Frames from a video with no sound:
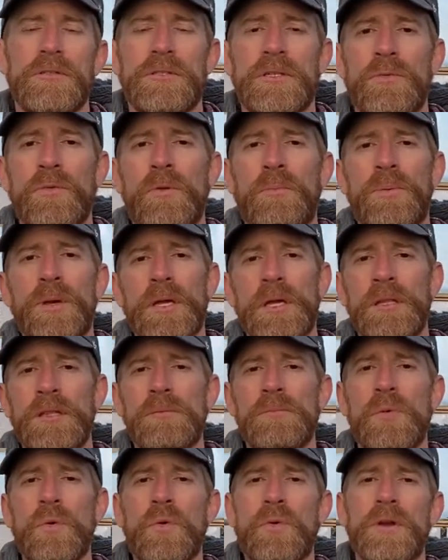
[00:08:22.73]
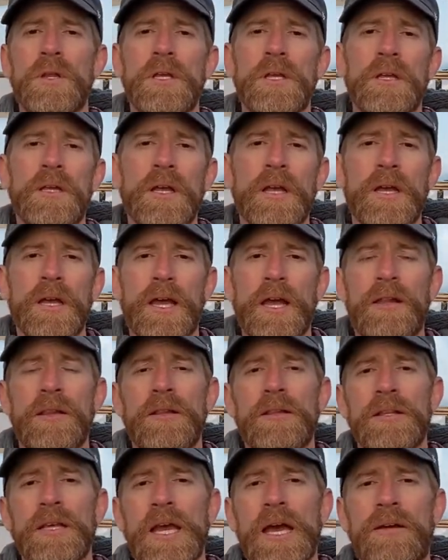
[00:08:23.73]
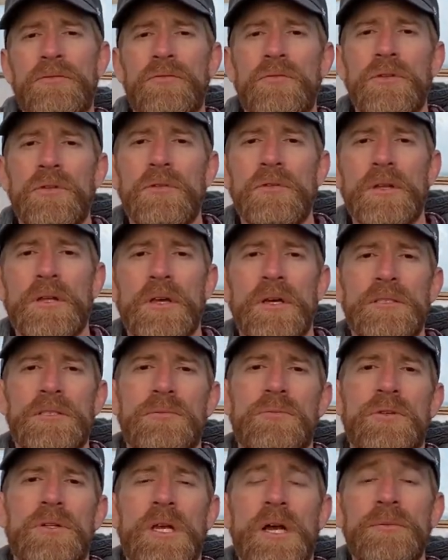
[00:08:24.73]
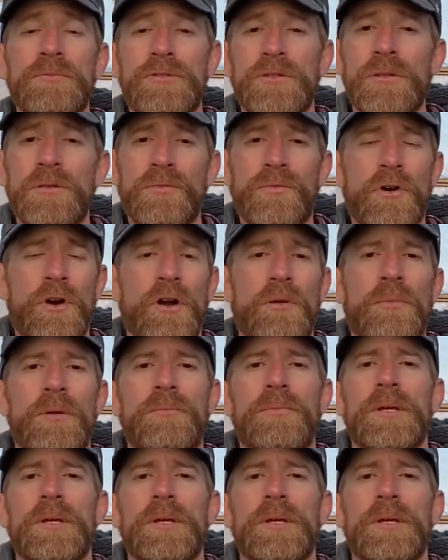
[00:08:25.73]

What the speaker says: So we'll pick in the morning, and in the afternoon the customer comes to the farm and